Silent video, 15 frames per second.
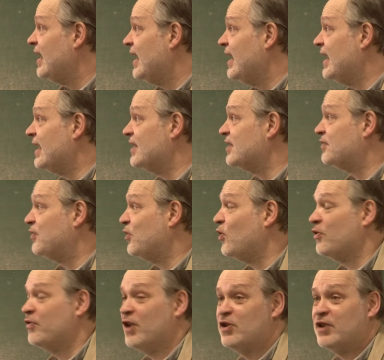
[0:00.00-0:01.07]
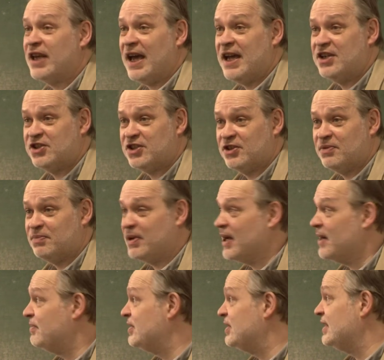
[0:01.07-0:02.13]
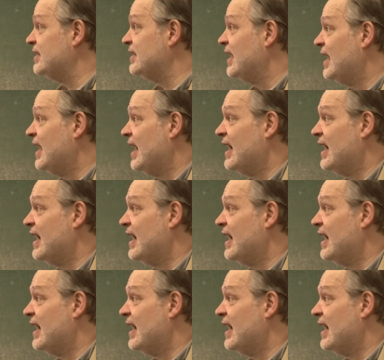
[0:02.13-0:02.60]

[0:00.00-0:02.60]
English for vocational purposes,